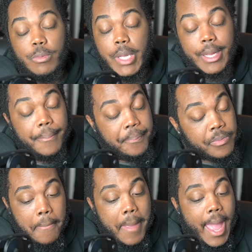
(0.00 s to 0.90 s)
But
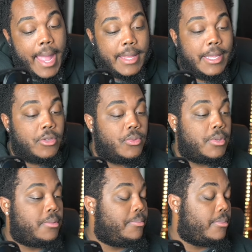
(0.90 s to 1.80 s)
man, this
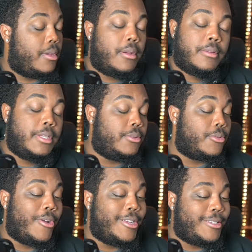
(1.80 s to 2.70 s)
was this was
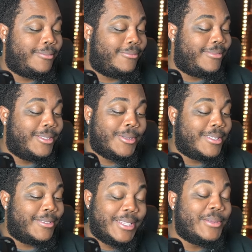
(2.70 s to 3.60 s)
crazy. This was
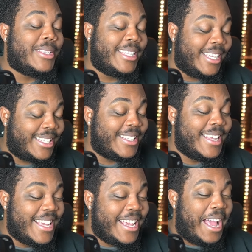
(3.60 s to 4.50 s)
this was intense.
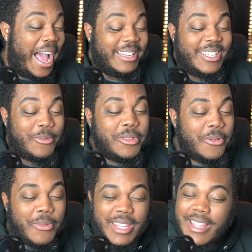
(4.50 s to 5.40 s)
I just wonder
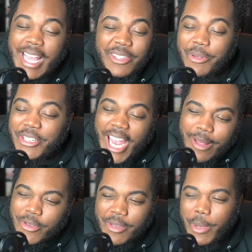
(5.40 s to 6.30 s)
what the next three
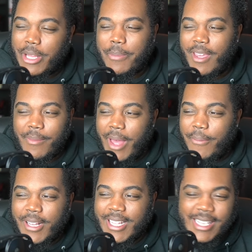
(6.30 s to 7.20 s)
chapters are about to be about
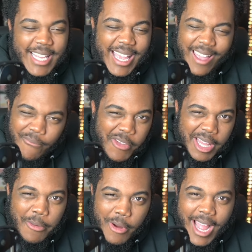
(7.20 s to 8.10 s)
because it's like I feel
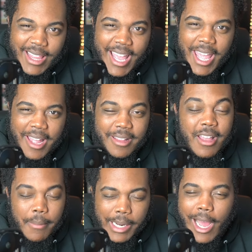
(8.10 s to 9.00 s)
like we're at the end.
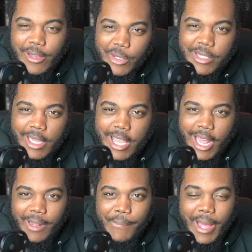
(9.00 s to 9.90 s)
But I also said
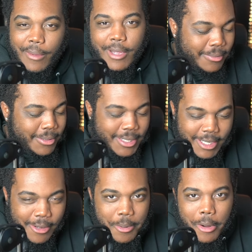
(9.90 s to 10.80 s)
that about was
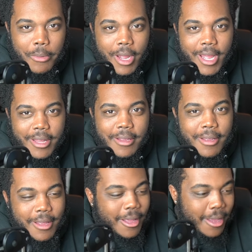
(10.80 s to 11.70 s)
Ball Run,
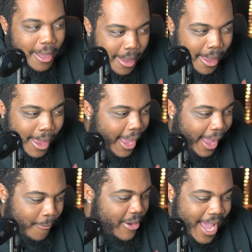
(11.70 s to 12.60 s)

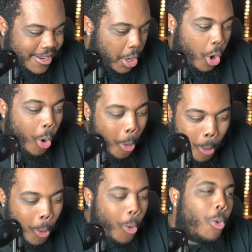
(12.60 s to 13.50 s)
and we had a
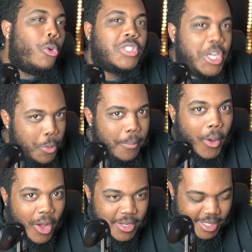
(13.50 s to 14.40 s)
whole secret
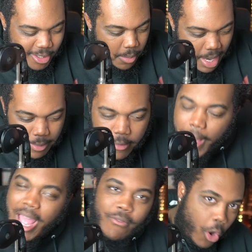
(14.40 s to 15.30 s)
boss. So maybe we
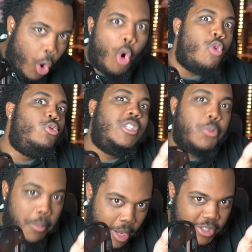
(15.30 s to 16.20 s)
might have a whole
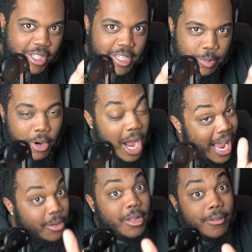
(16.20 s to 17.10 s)
secret boss in this part. I
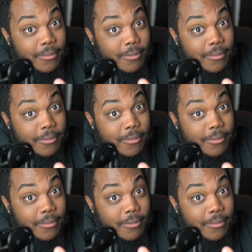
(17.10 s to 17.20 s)
don't know.